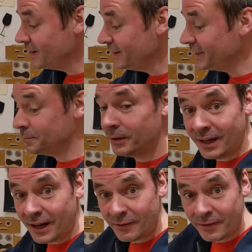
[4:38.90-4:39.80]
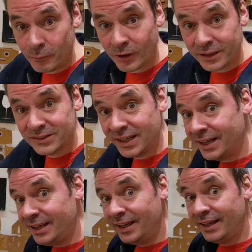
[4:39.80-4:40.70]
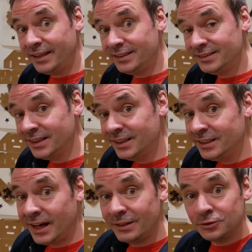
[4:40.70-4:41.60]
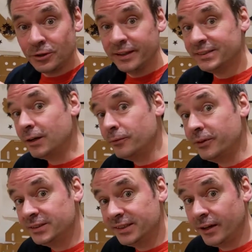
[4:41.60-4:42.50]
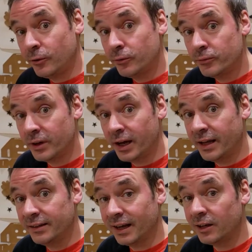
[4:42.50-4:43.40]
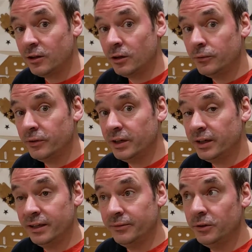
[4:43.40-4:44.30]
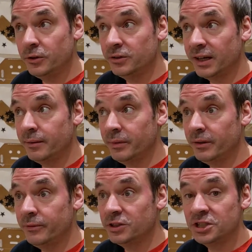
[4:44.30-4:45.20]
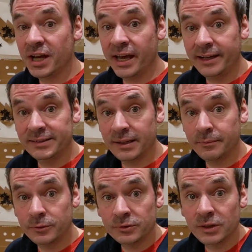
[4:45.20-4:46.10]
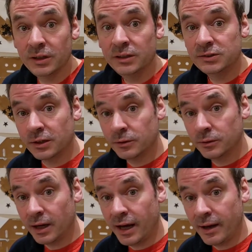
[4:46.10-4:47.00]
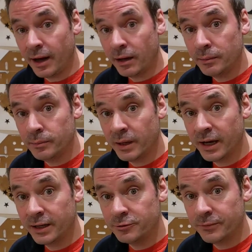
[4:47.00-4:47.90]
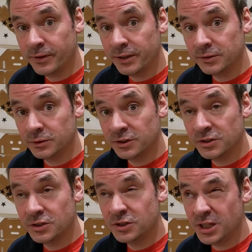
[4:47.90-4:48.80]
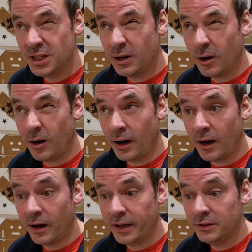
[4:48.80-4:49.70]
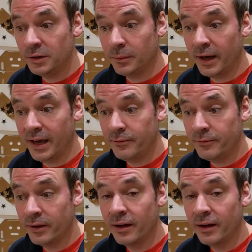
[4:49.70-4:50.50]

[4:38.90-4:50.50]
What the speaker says: Yes, but I think what I'd say is try this out for yourself, and I'd love it if you could share examples. So I'm Griffics, which is GRIFFICS.